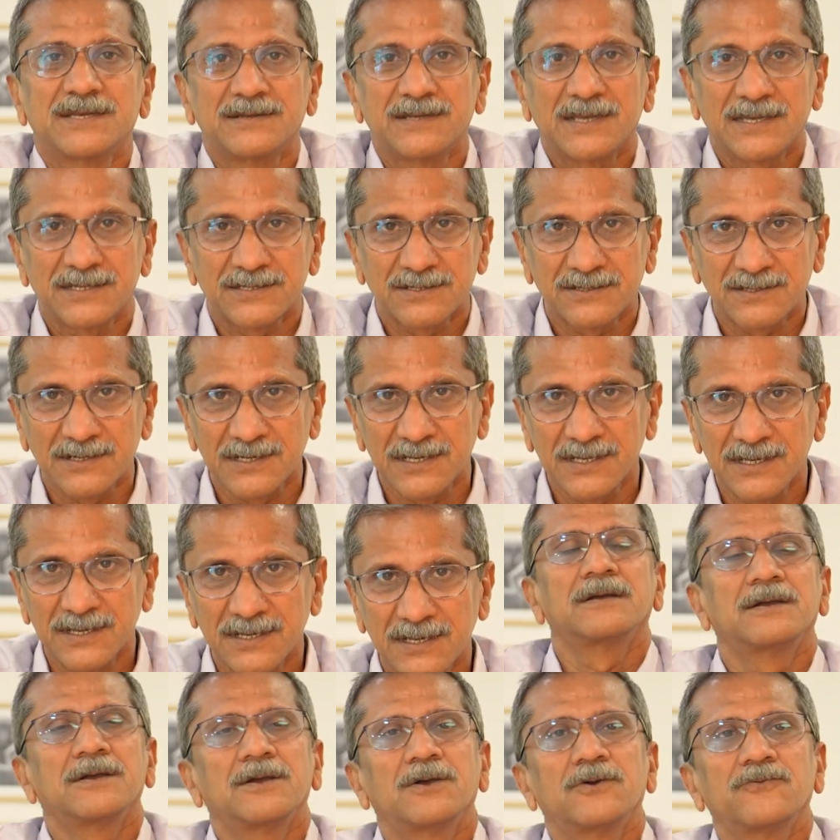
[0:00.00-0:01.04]
industry.
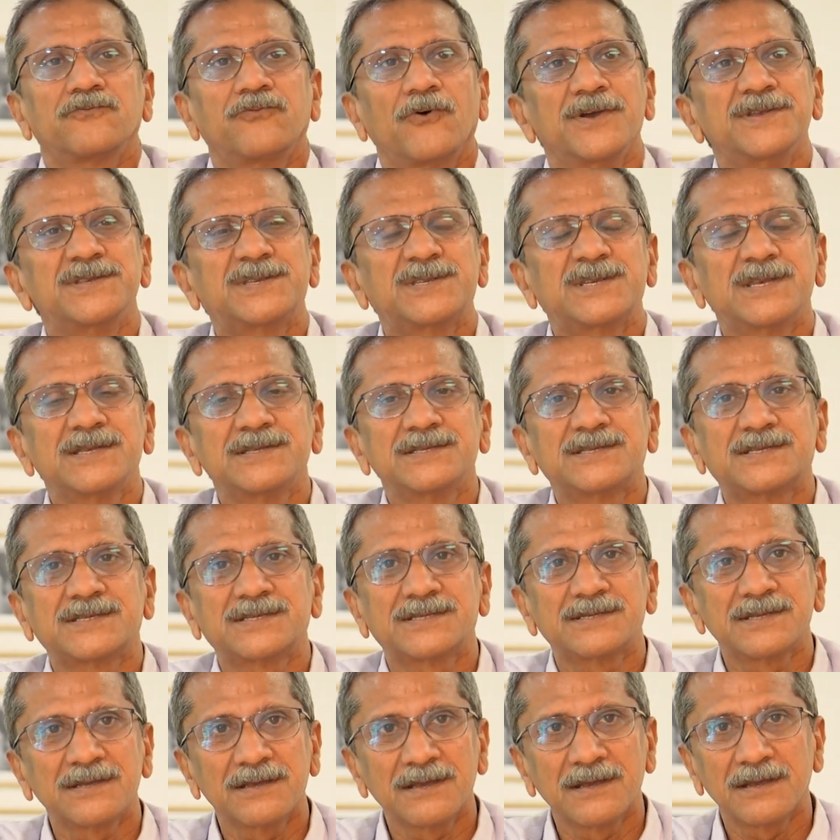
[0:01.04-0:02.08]
For
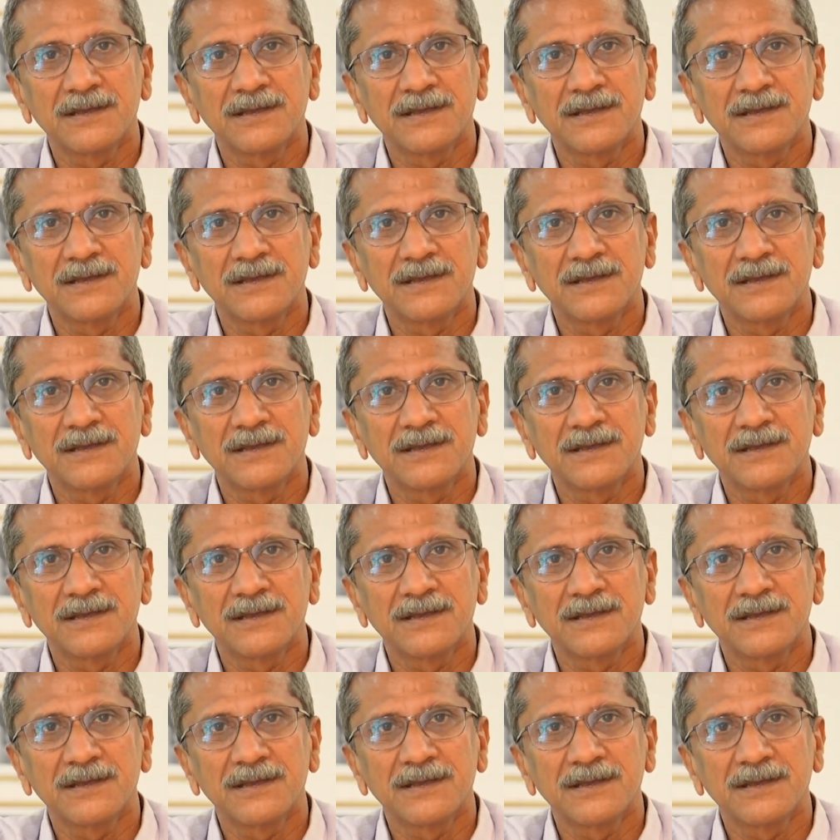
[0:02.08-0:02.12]
instance,